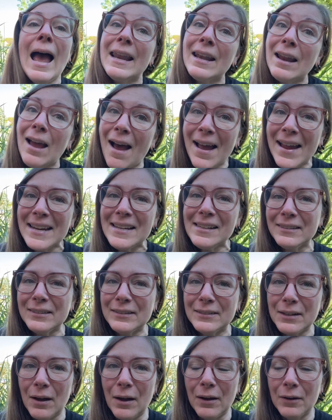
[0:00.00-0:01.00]
And I
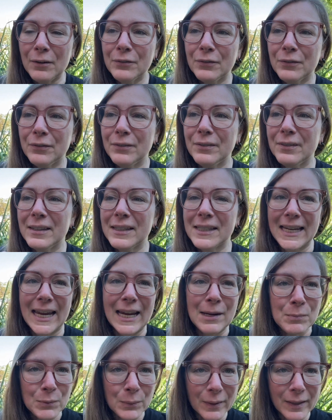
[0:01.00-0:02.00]
love the
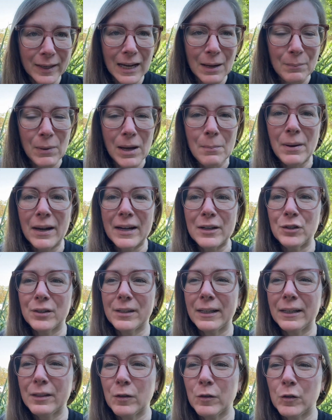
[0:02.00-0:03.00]
scapes when they come up. I just
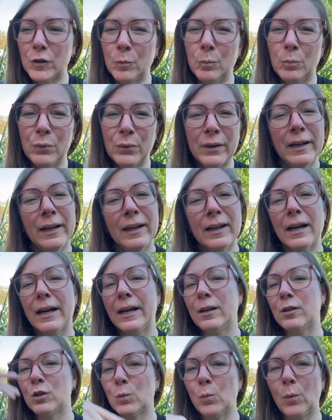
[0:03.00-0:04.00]
think they're so pretty and
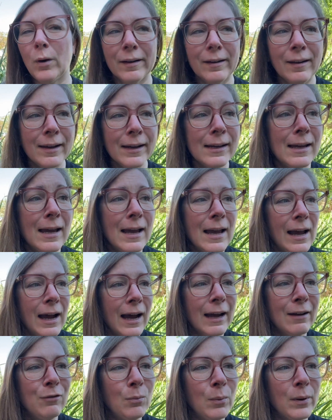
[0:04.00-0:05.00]
kind of swan-like.
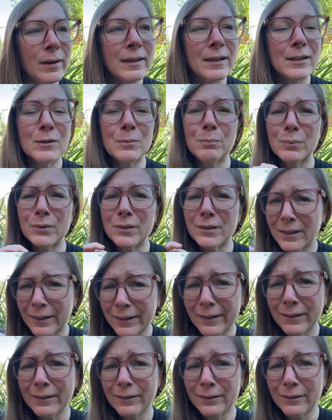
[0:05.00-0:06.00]
I have one that's
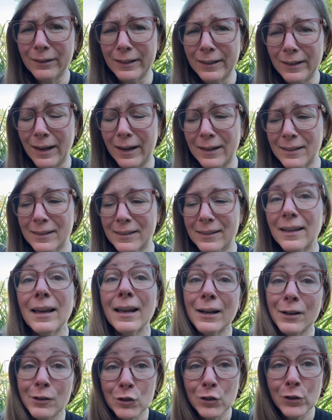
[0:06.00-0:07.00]
particularly nice.
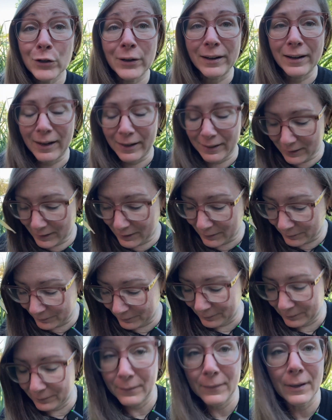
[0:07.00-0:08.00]
I'm going to show you guys,
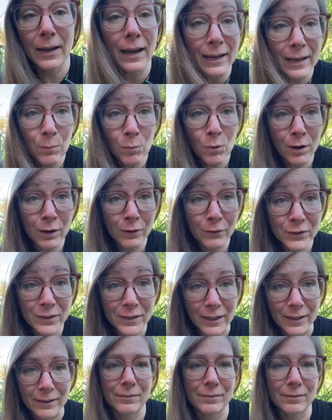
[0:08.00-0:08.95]
and then we'll harvest it.